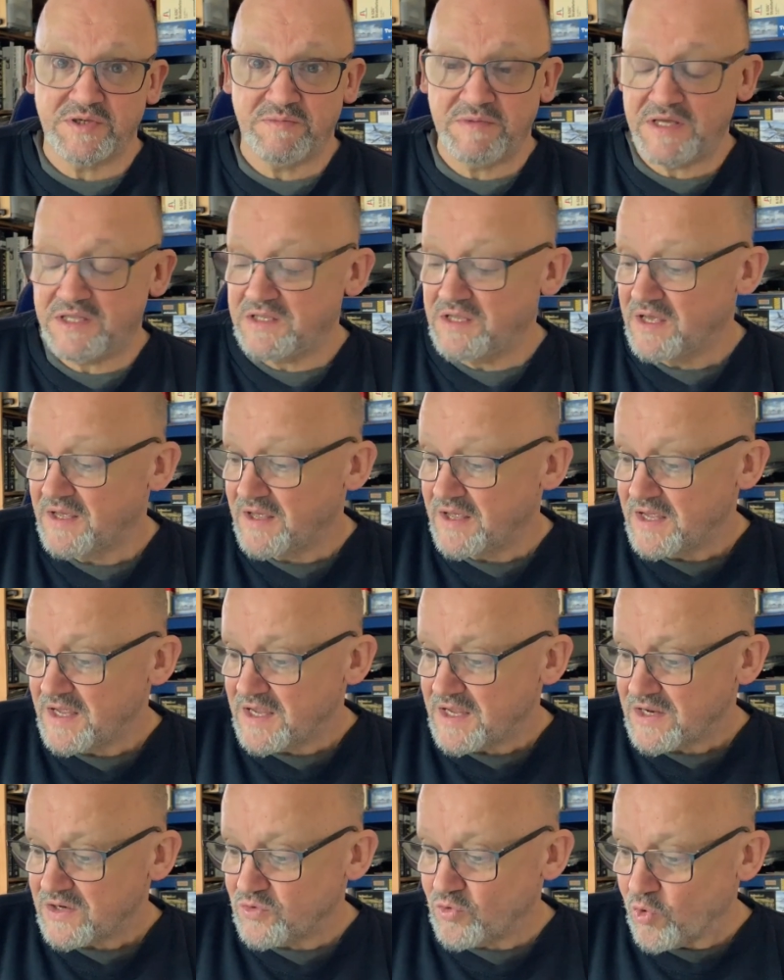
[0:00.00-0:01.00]
I mean,
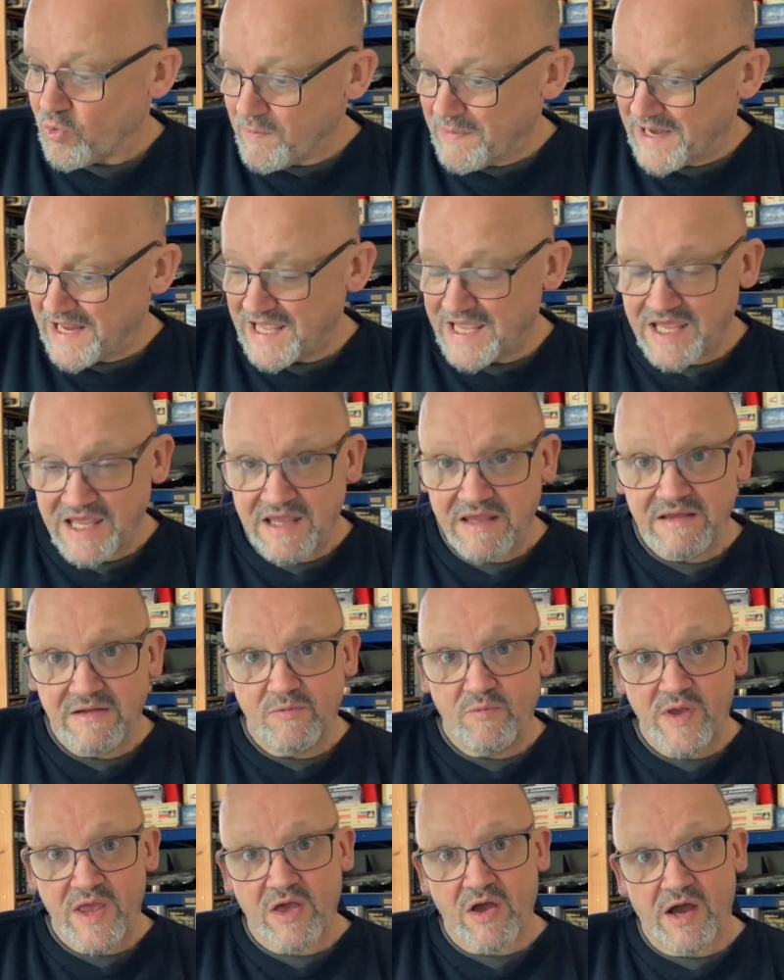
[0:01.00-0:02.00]
normally
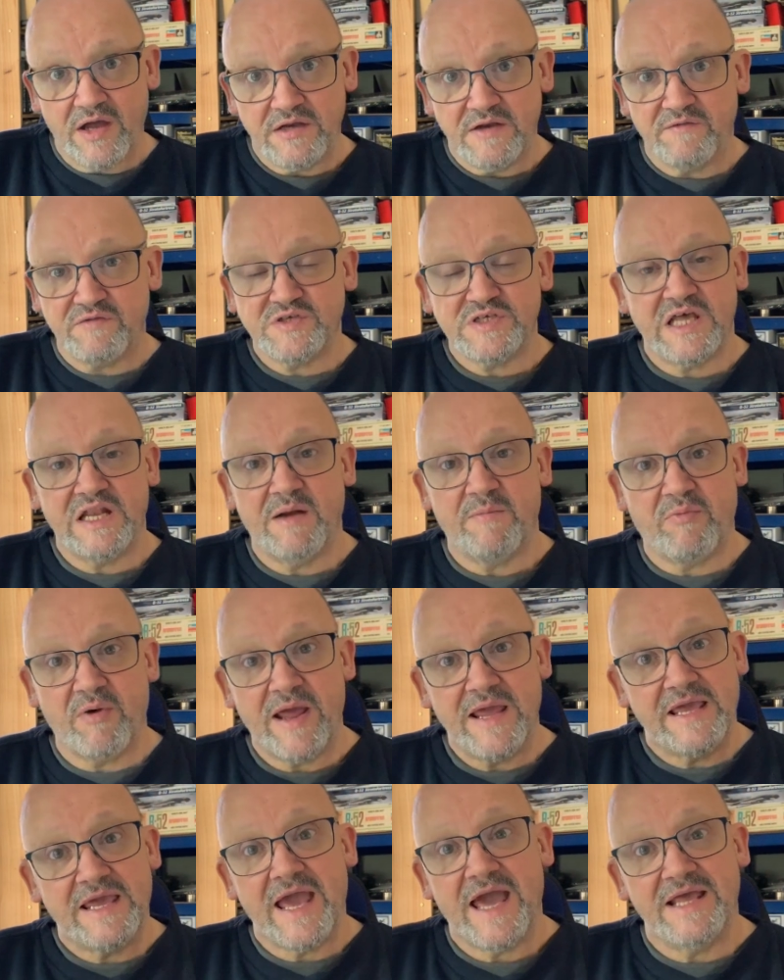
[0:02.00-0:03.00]
we kind of
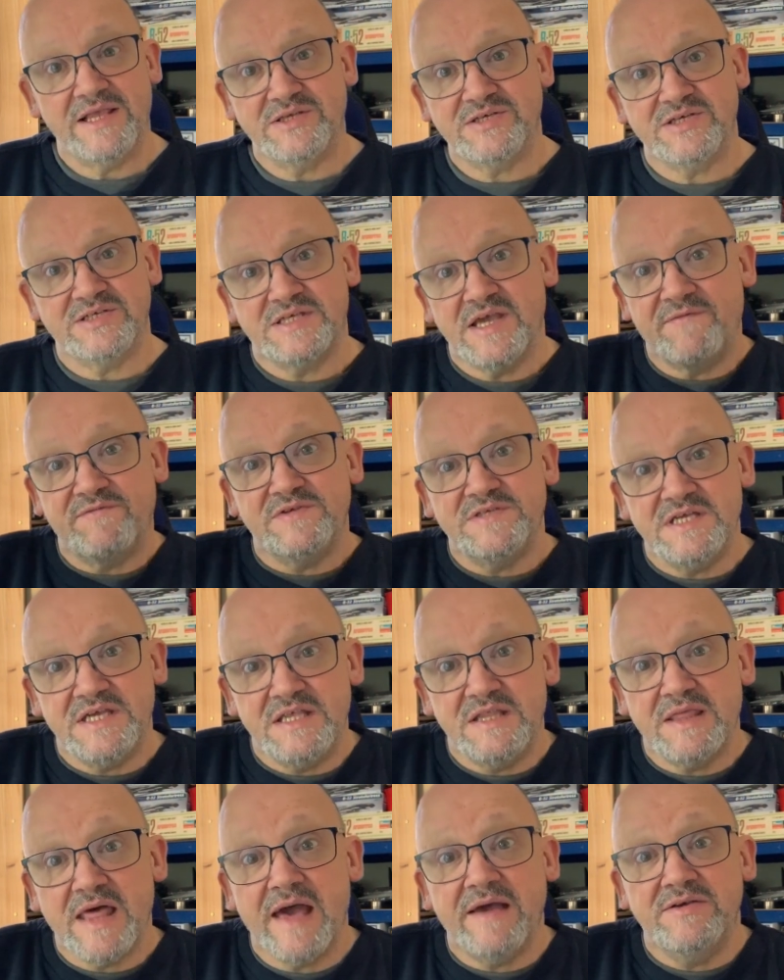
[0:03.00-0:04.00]
celebrate getting to
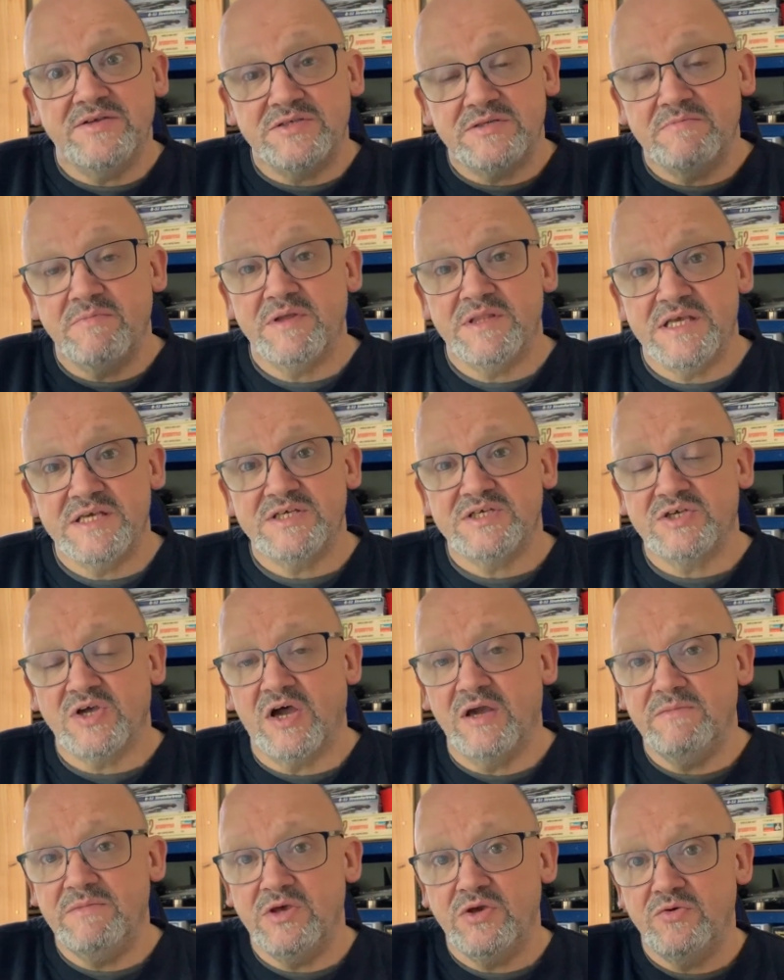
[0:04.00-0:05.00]
17,000, but this
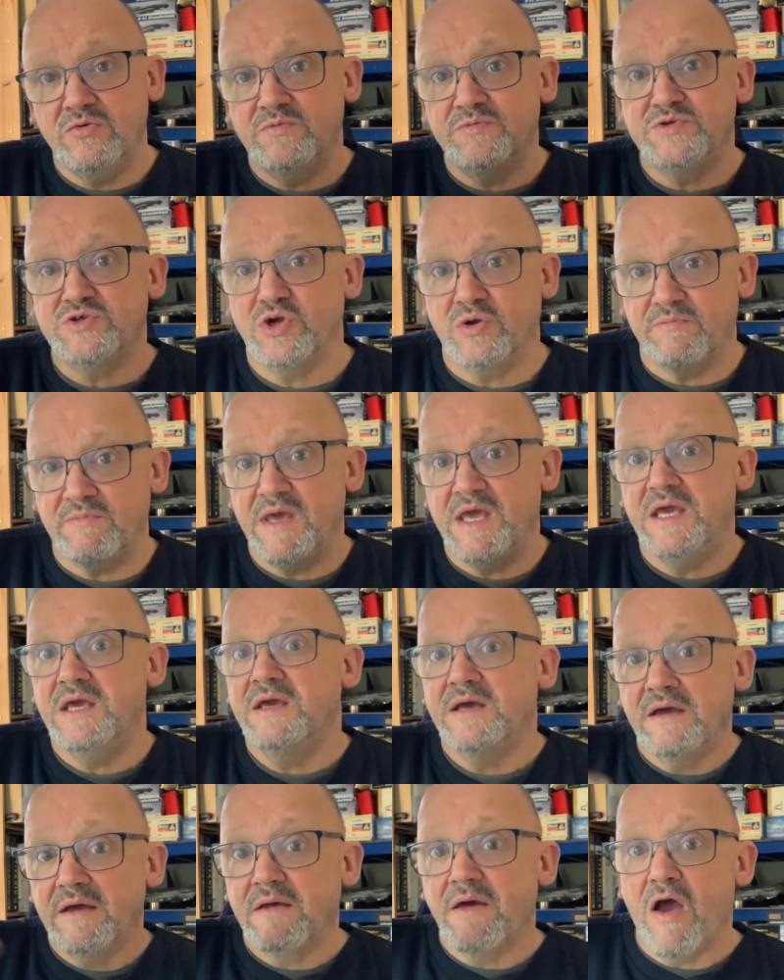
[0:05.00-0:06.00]
time you took
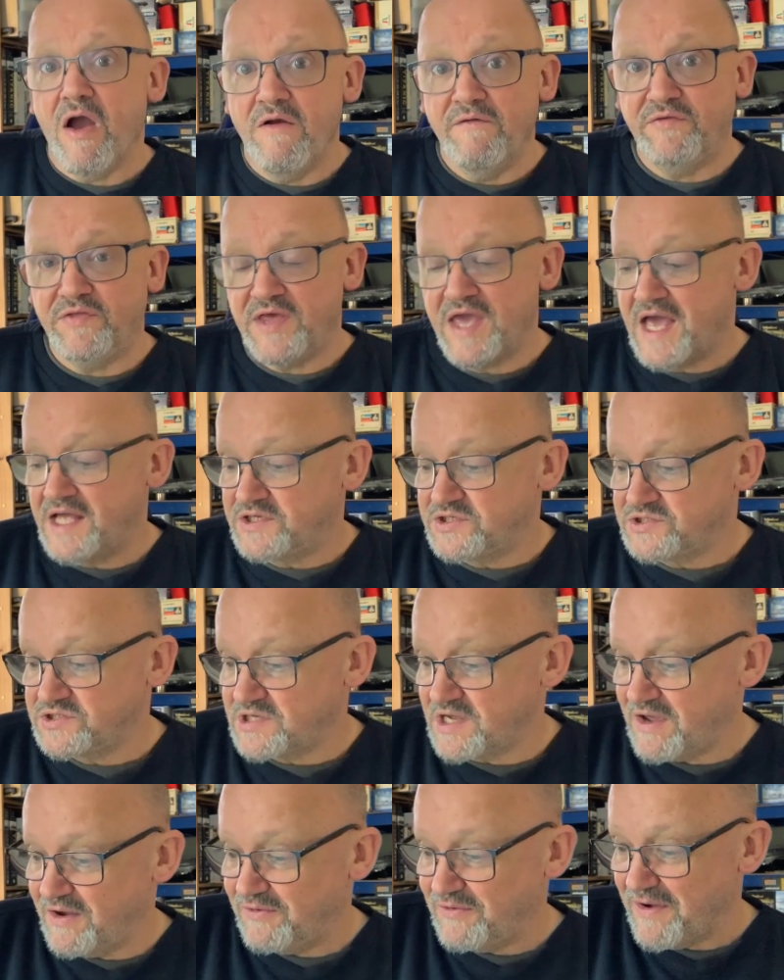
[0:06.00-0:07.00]
me over the
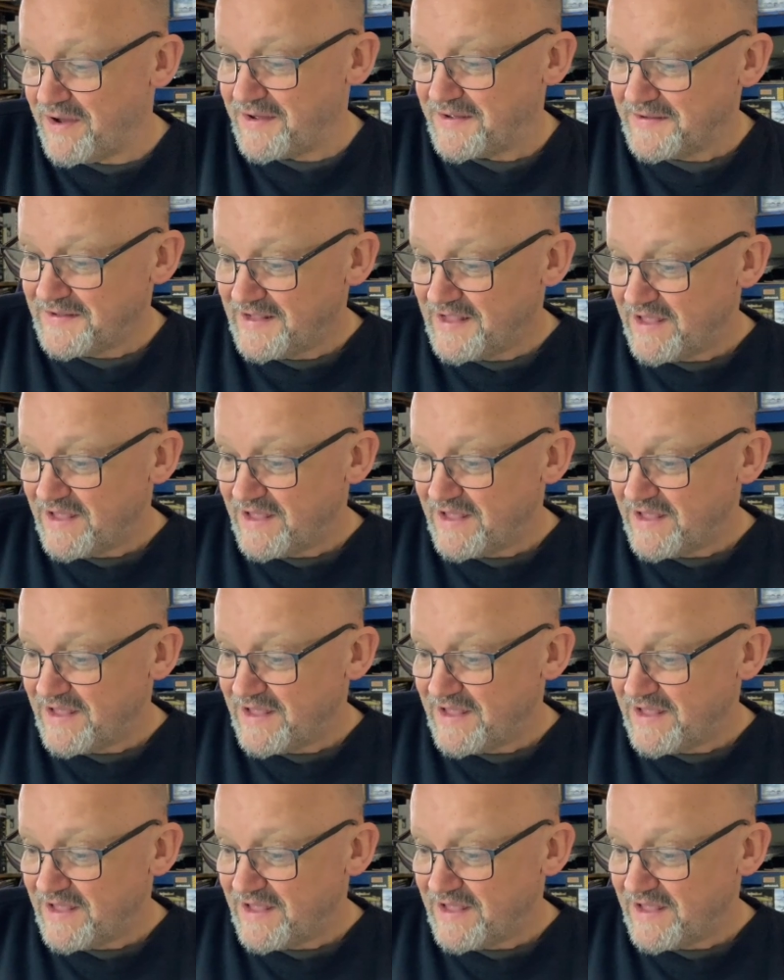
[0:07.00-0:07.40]
edge. So